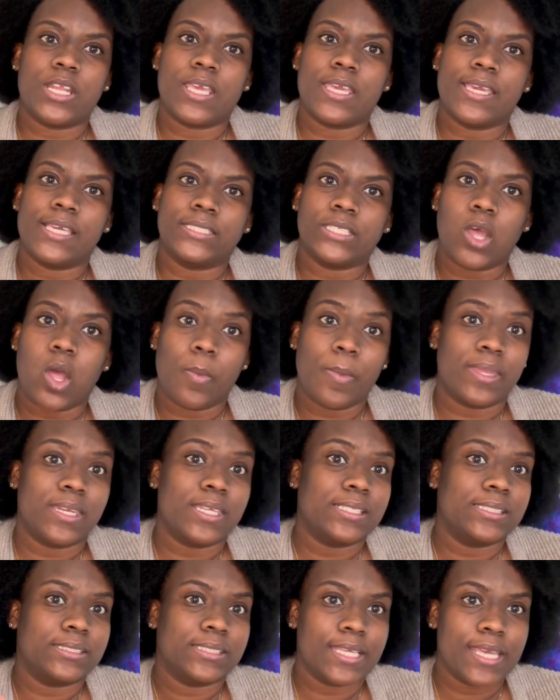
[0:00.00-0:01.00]
is, how
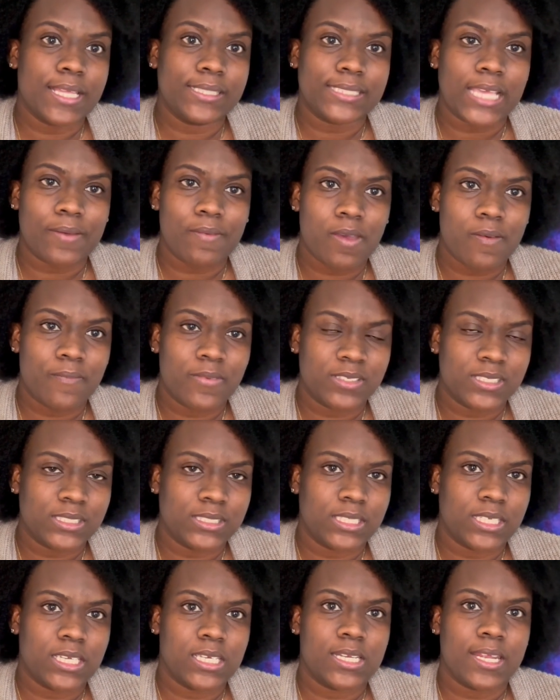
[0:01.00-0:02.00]
many states have I
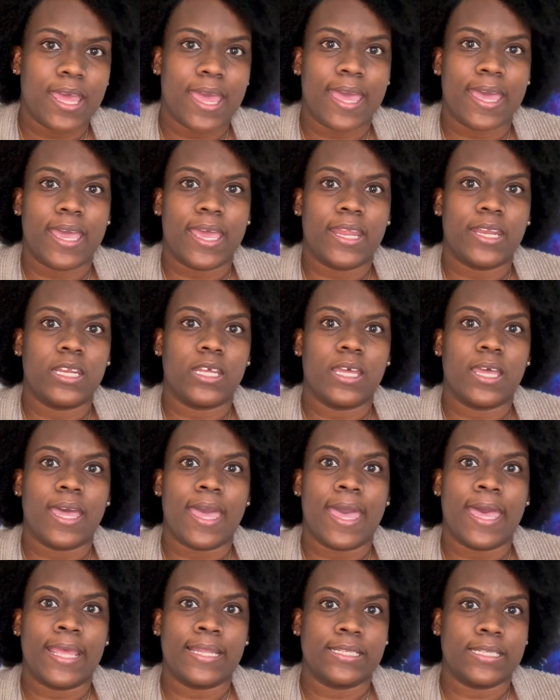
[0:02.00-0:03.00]
visited? And
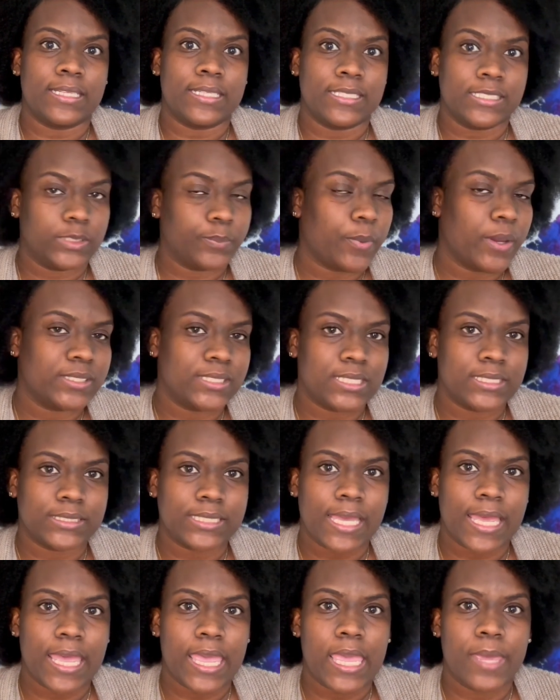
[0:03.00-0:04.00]
at this present
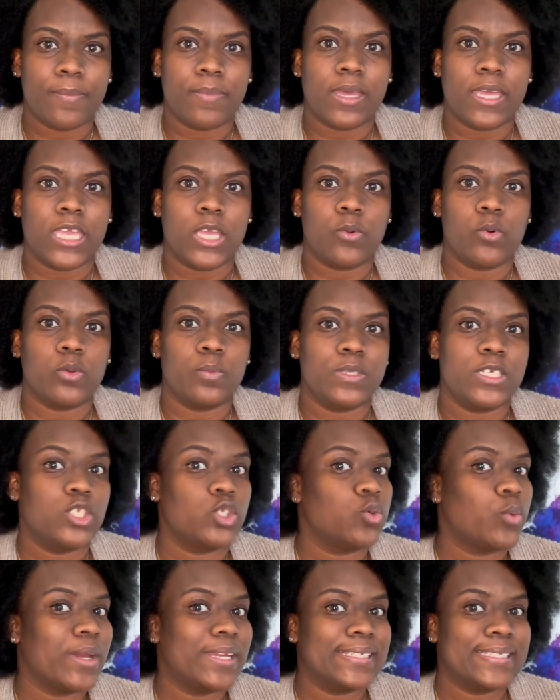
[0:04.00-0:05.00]
time, it will be
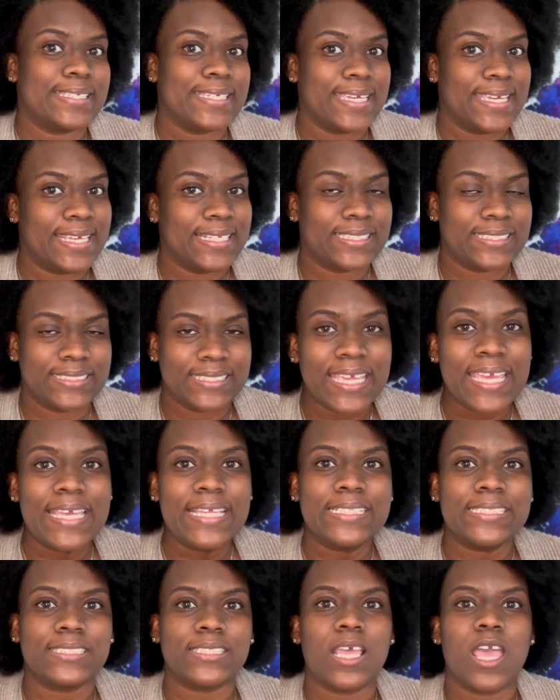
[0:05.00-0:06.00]
28
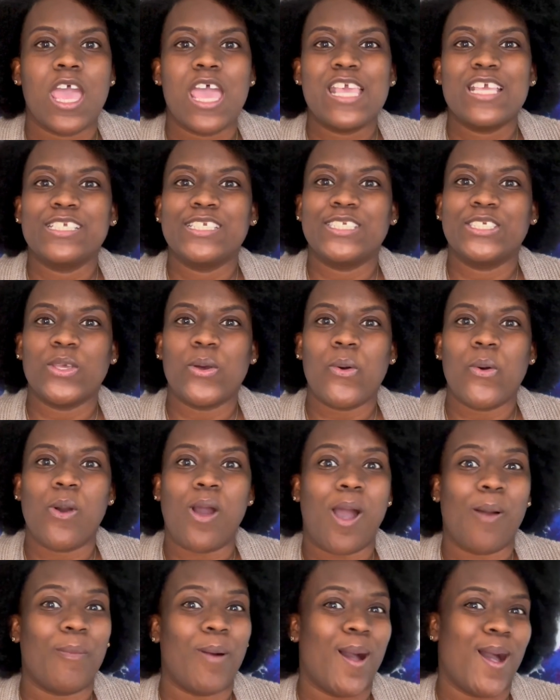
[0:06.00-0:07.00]
states. So
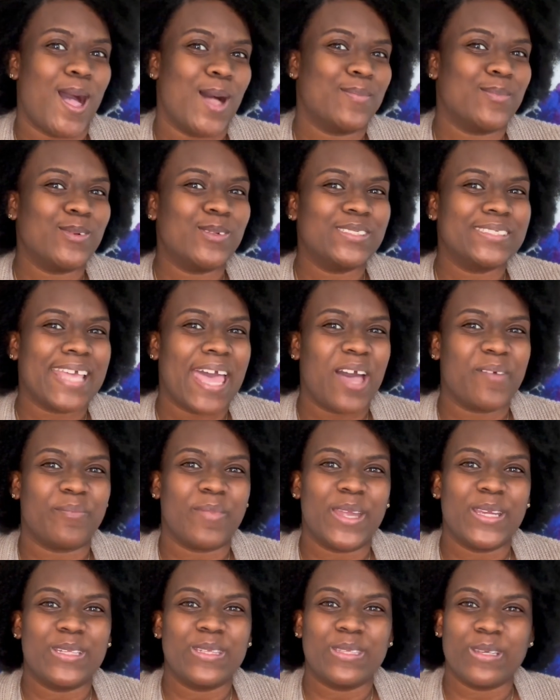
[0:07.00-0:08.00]
I'm almost at
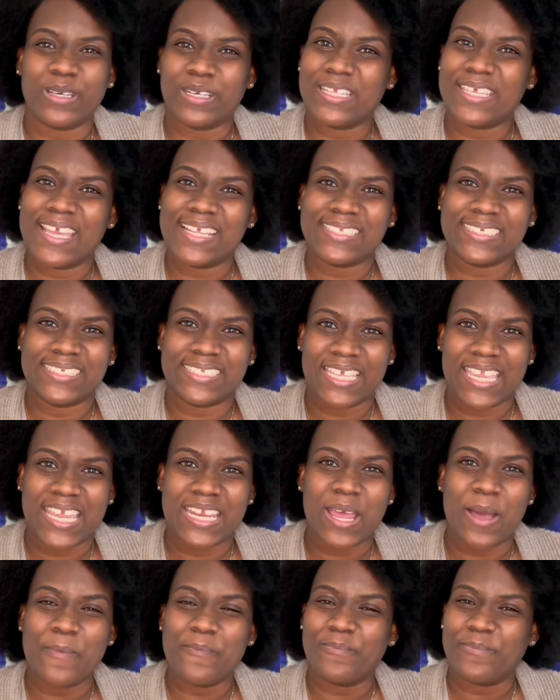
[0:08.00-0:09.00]
my 30th
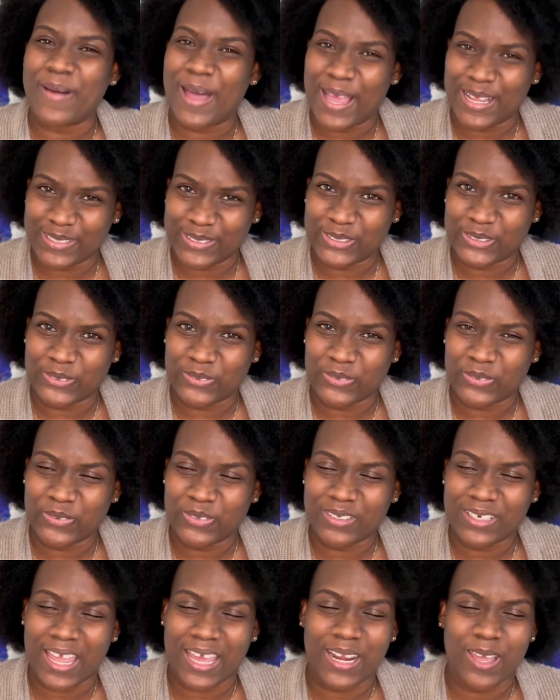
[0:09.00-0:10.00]
state
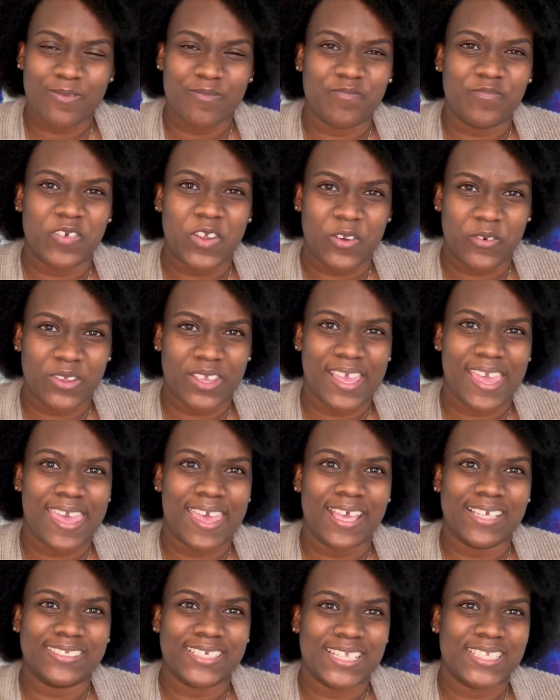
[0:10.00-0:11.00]
milestone, and I'm very
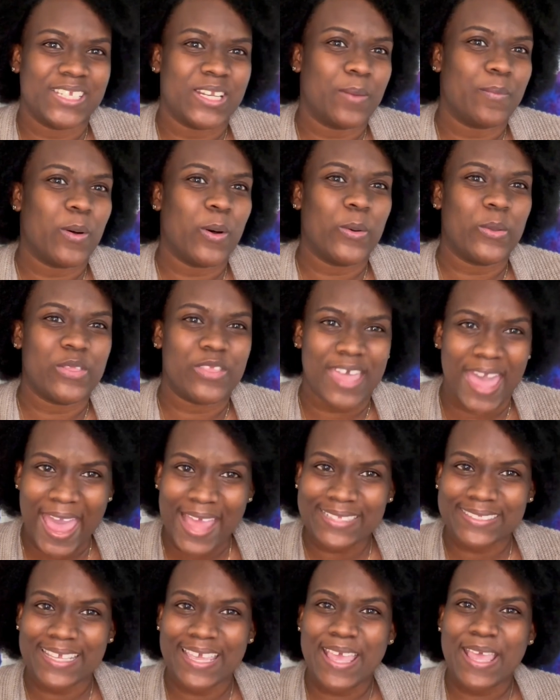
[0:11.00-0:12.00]
excited about that